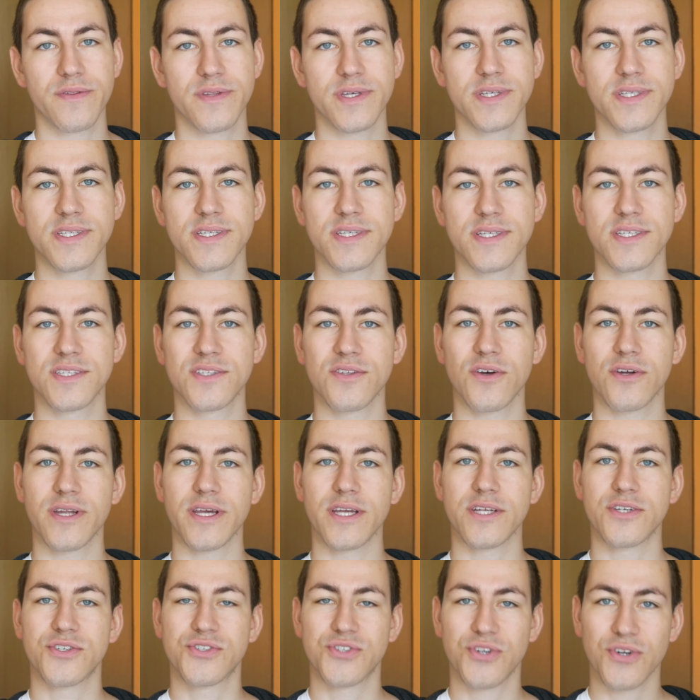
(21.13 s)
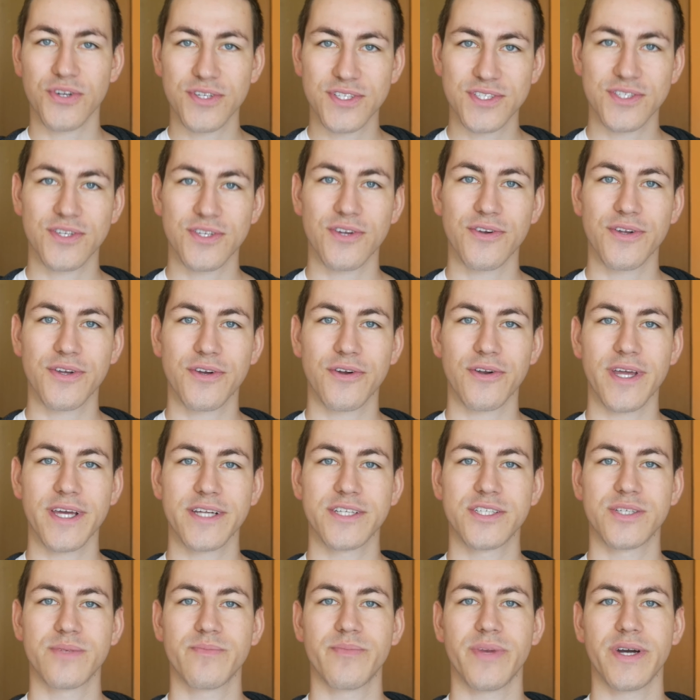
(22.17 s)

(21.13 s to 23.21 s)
this is not a short story collection,